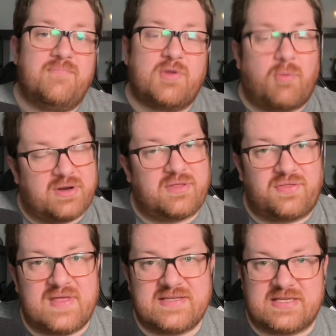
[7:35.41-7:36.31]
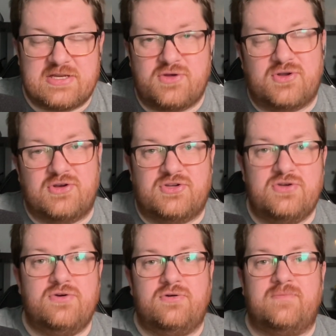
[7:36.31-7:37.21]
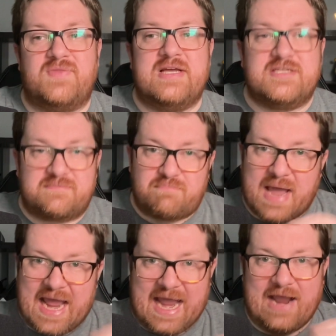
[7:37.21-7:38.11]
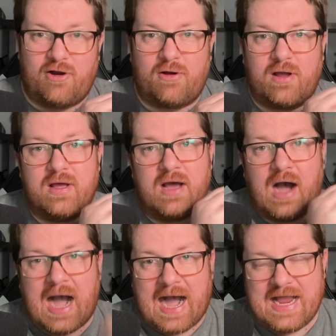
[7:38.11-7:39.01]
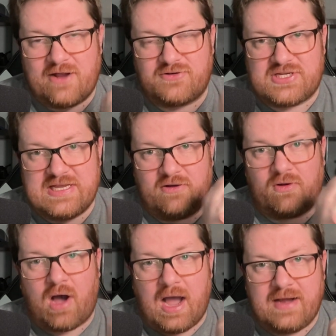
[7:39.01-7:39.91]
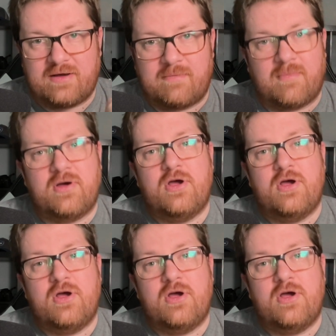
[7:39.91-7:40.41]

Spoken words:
one of the things that you can do is pair a higher tier item